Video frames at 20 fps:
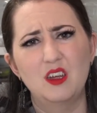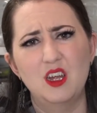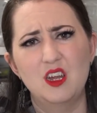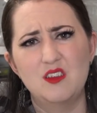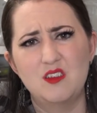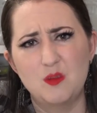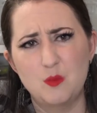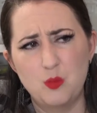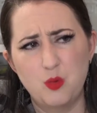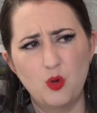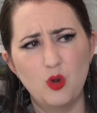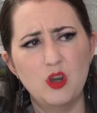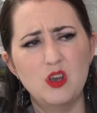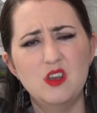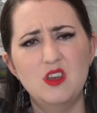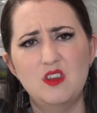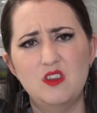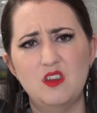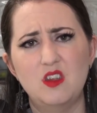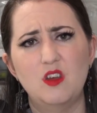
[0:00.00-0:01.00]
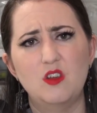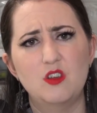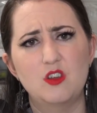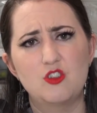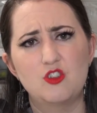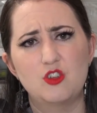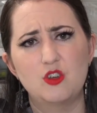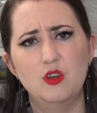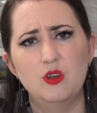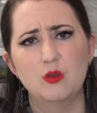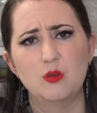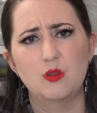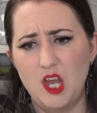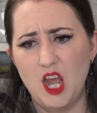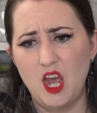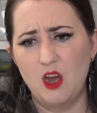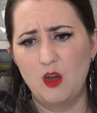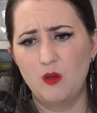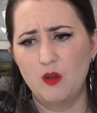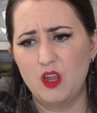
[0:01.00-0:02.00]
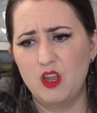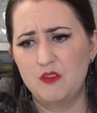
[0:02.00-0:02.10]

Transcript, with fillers: it's important to tell the truth now